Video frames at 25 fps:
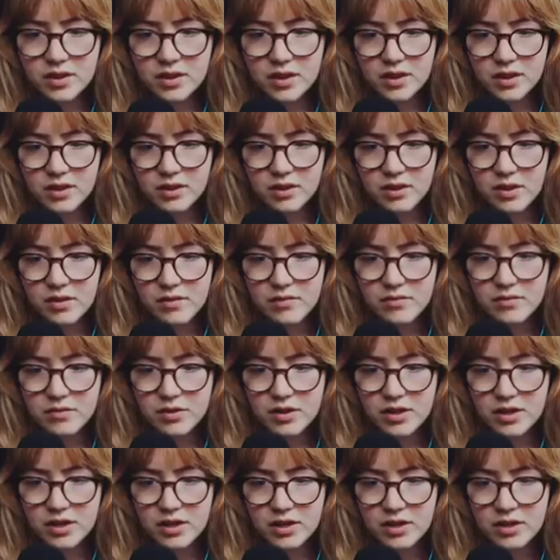I love
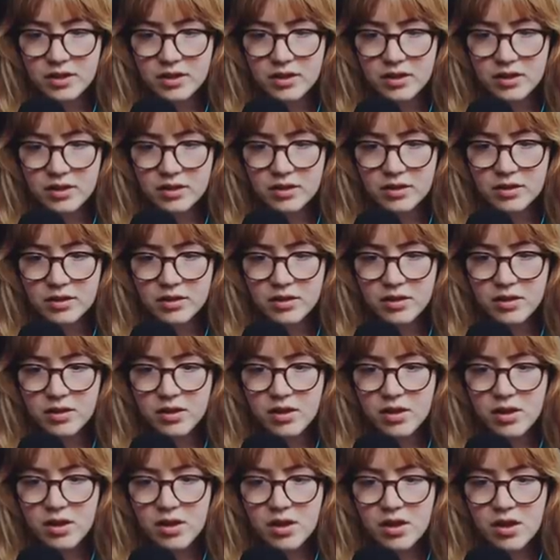reading
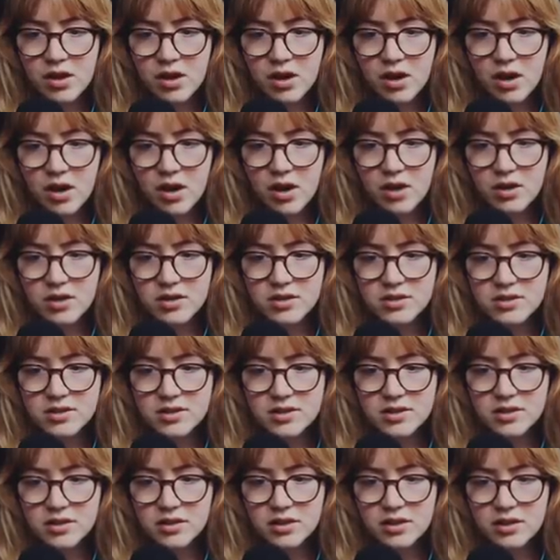
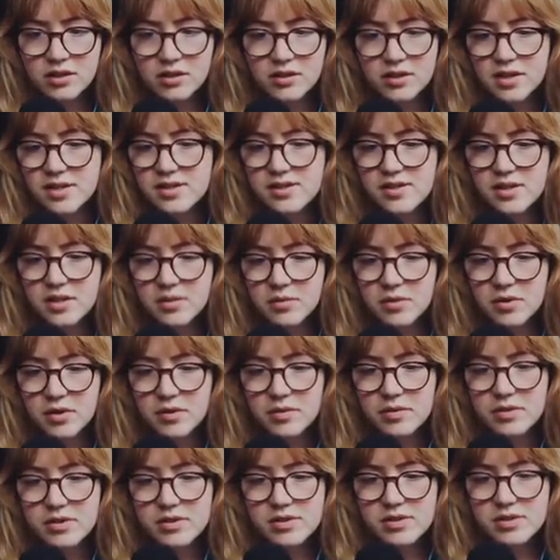Octole. That's not what it
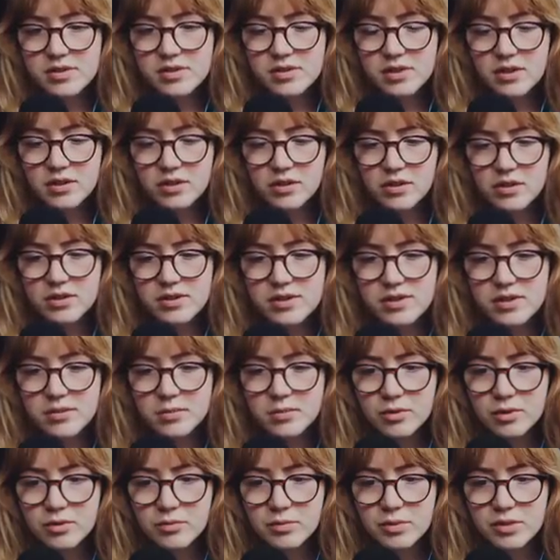was. It looks
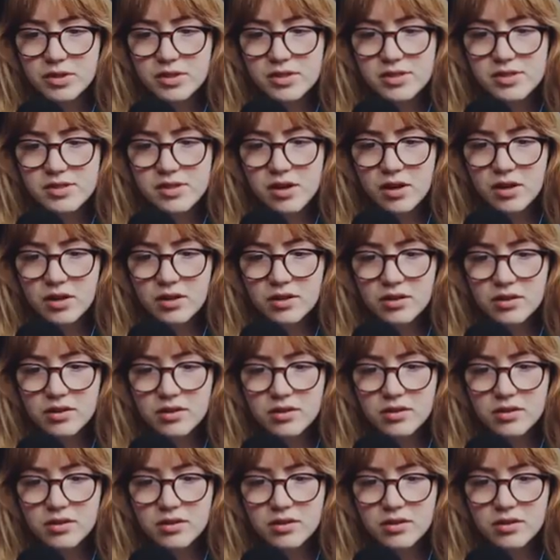similar, but it's not.